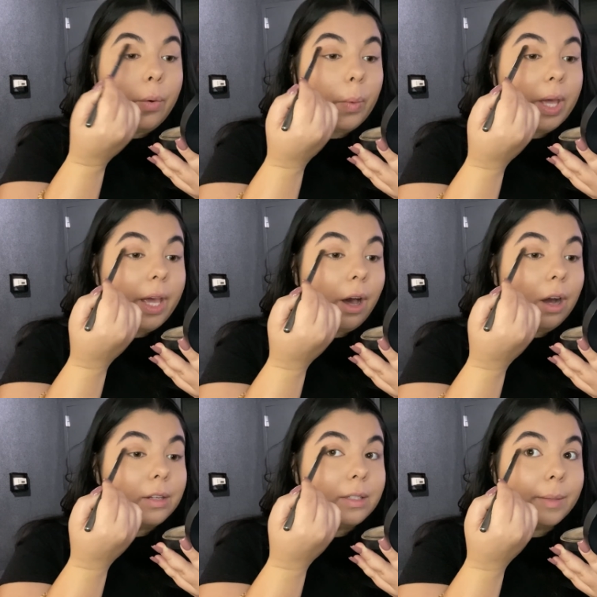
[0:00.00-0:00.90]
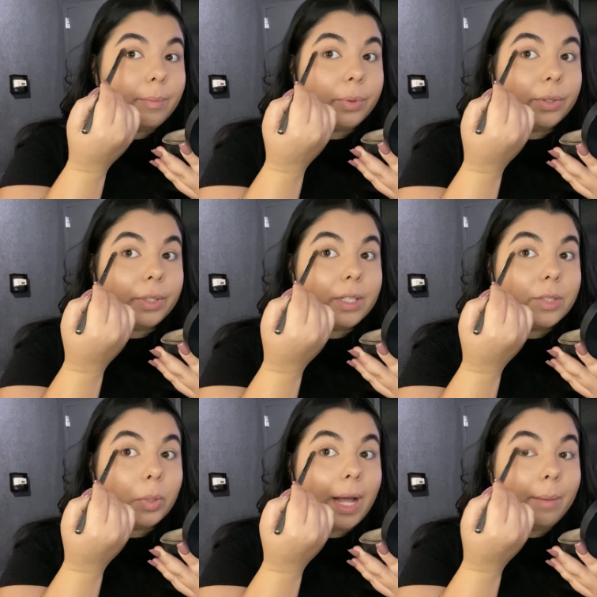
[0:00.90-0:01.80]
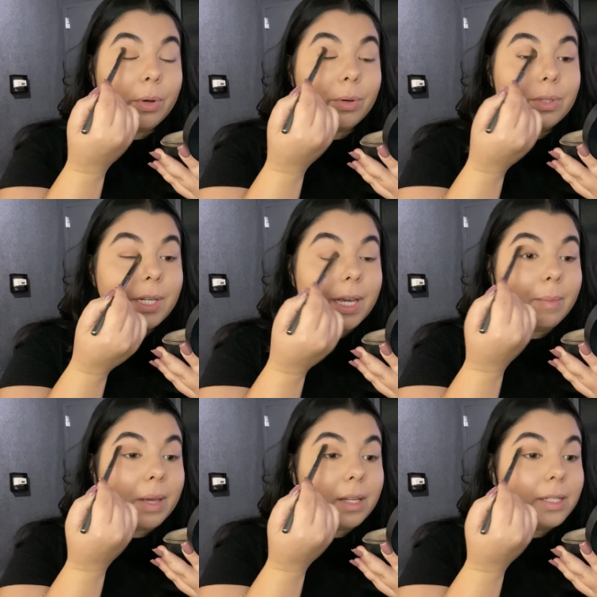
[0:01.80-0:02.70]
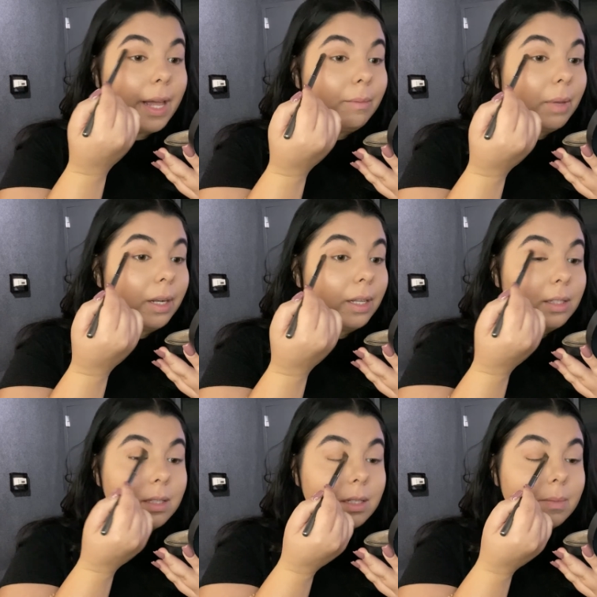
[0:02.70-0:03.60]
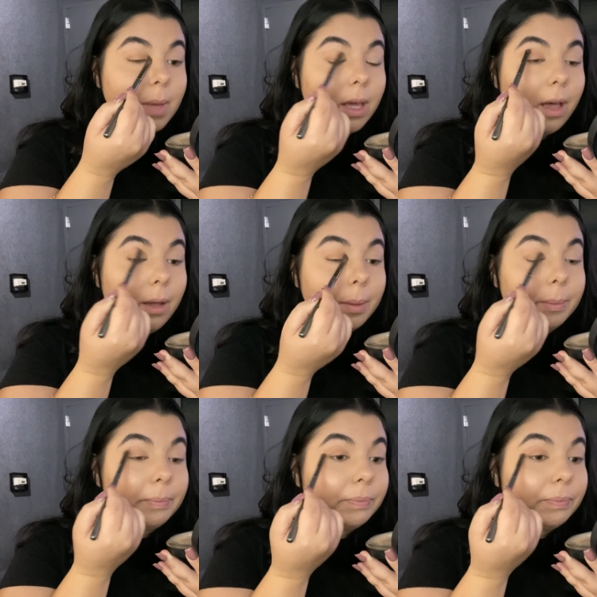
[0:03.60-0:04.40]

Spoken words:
we are simple. This will at most take me 10 minutes, this makeup.